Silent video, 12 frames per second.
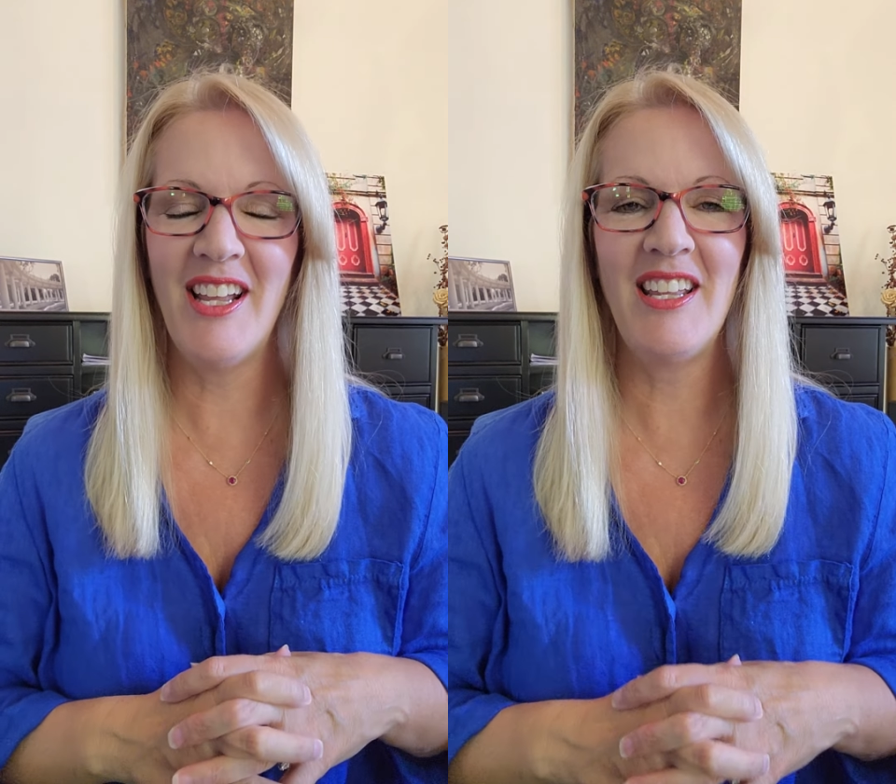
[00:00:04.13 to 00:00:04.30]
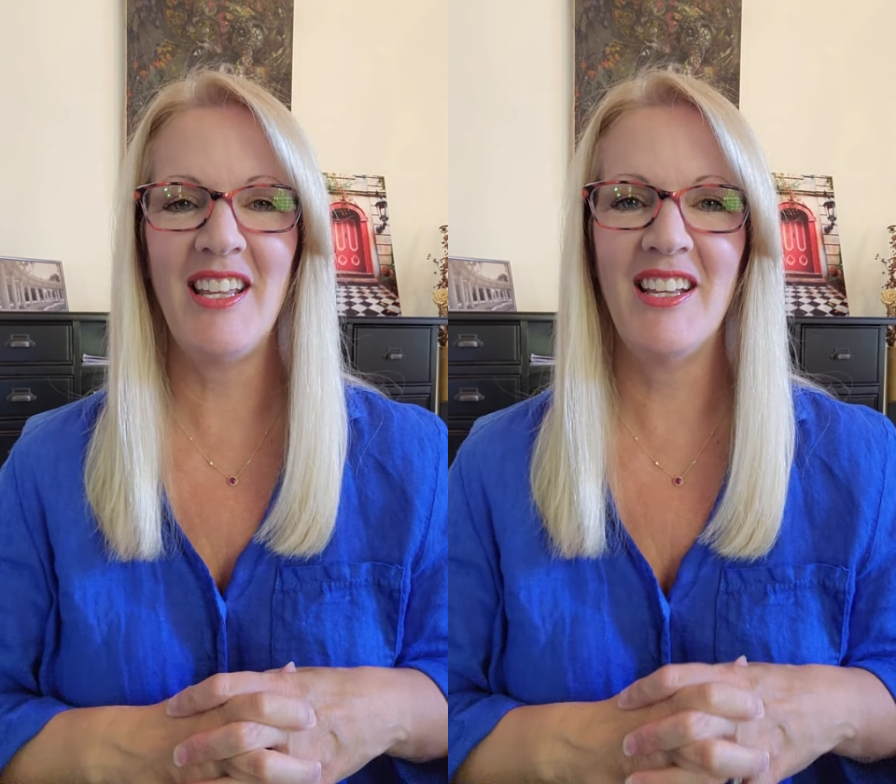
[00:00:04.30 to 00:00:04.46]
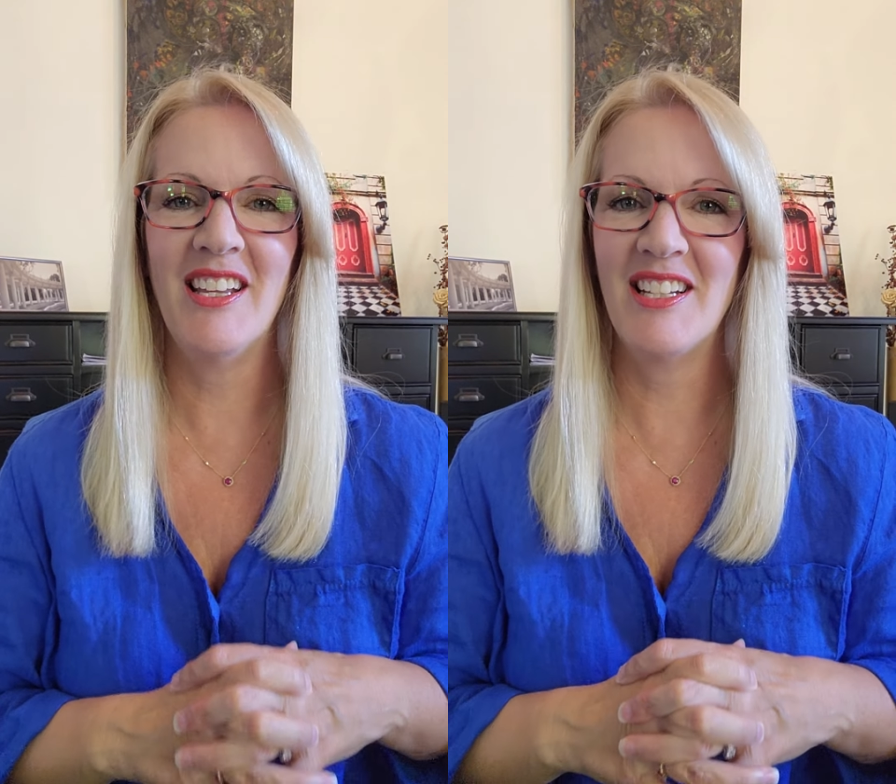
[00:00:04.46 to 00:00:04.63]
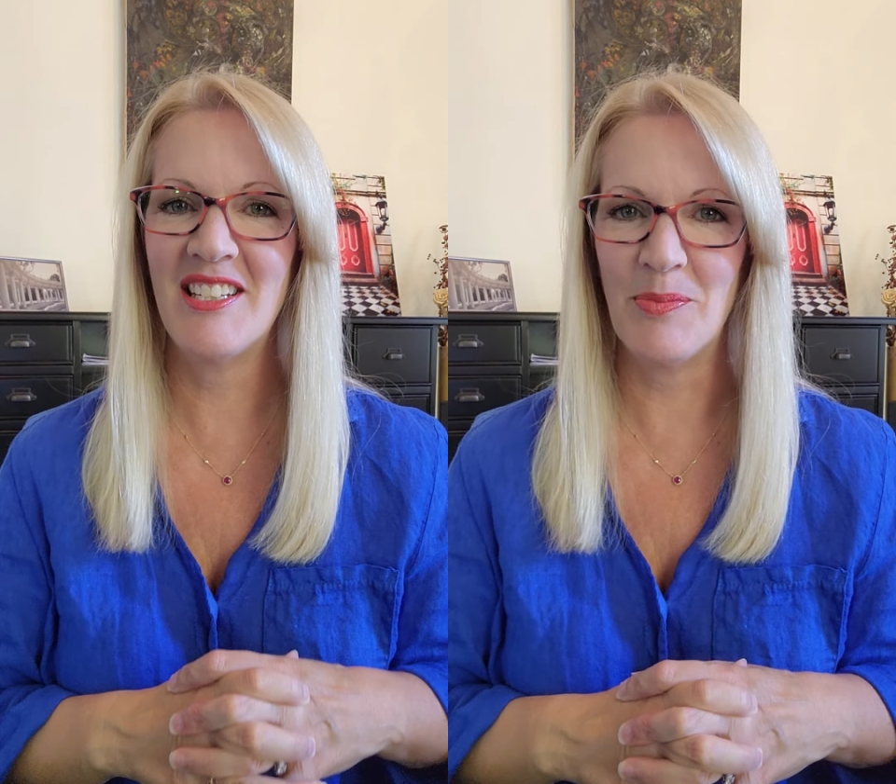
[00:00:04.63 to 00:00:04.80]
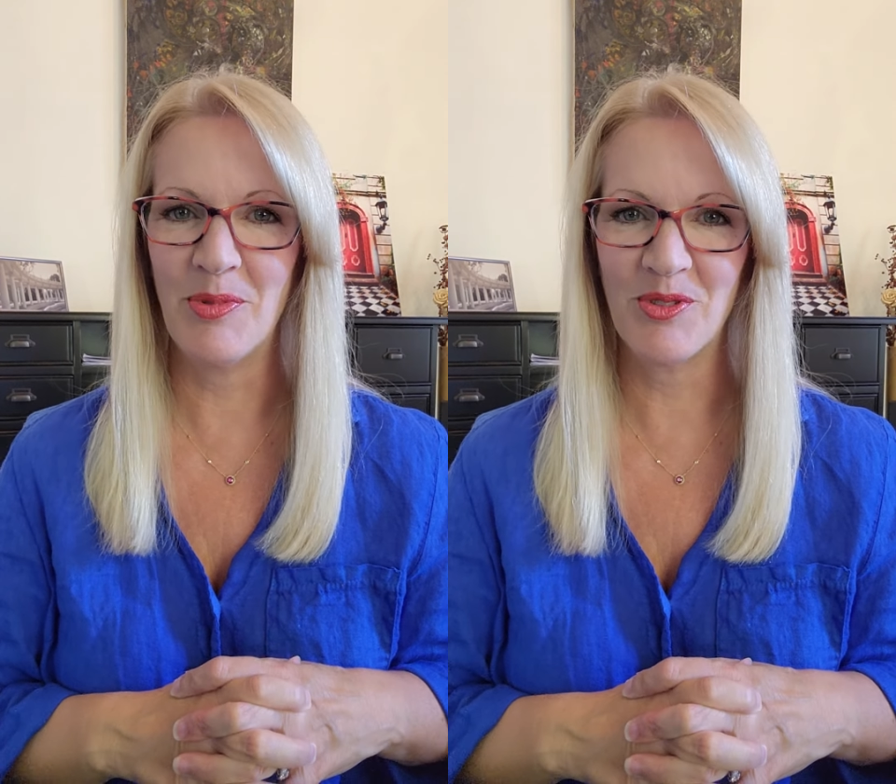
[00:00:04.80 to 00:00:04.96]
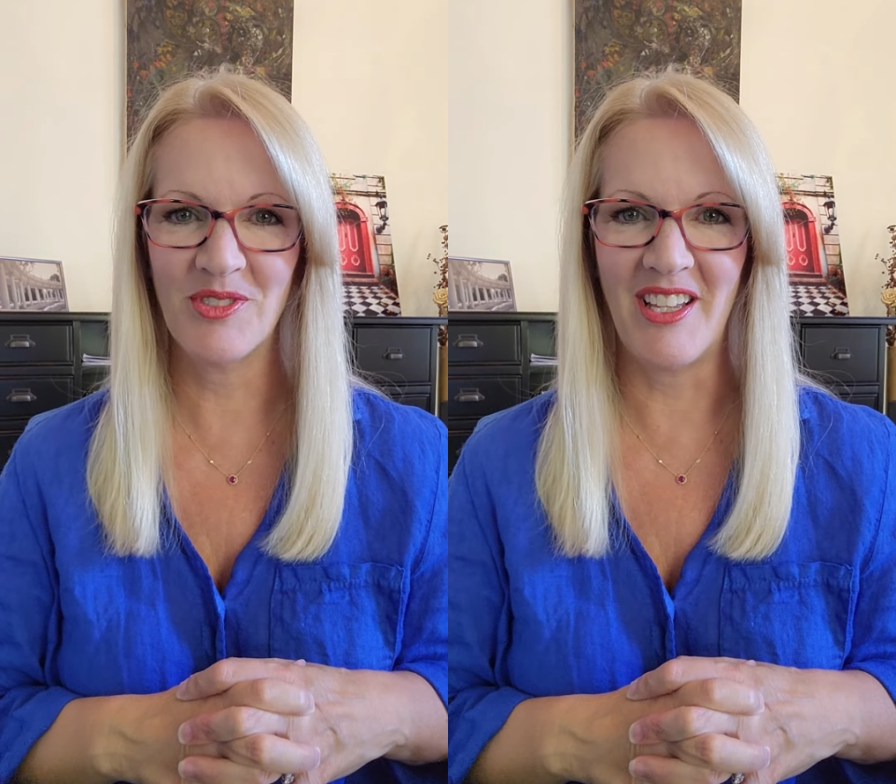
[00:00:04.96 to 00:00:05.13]
I eat in a
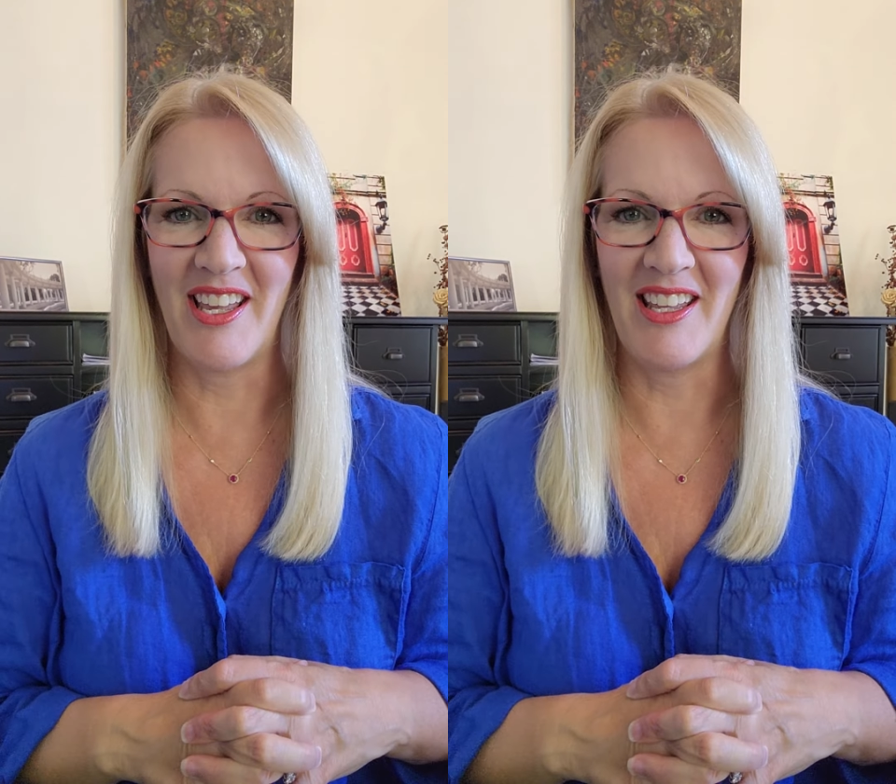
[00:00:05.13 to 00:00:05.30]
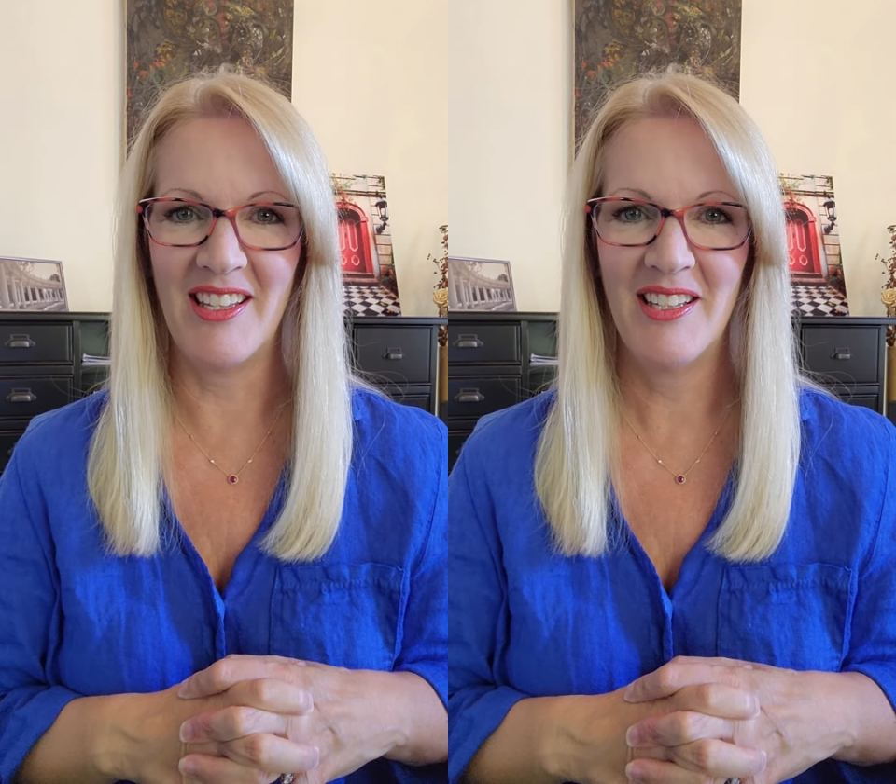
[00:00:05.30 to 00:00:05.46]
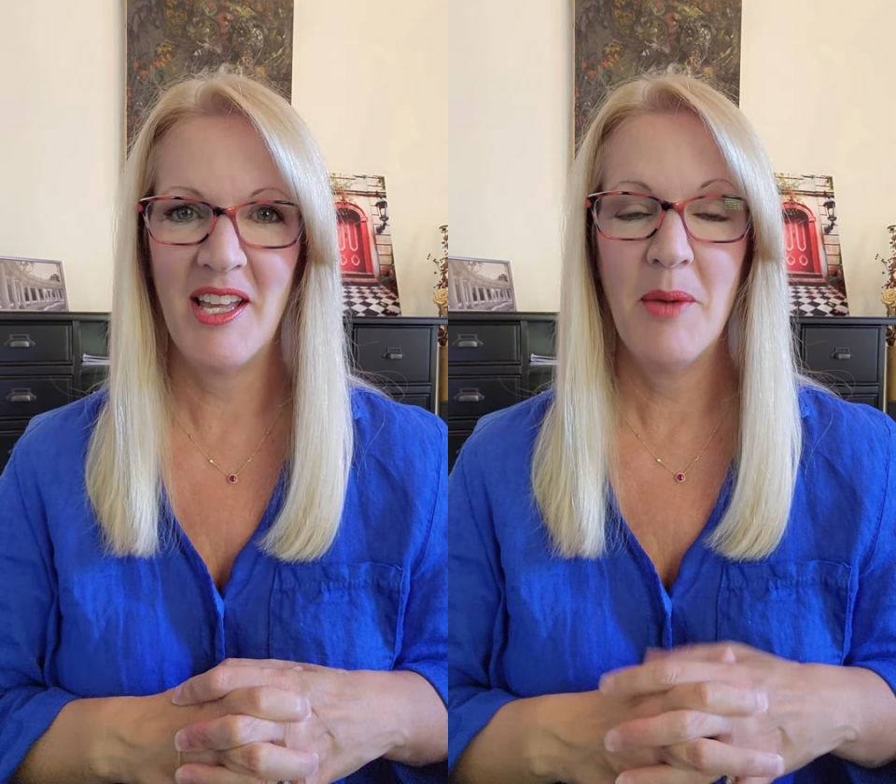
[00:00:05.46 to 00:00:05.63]
typical day.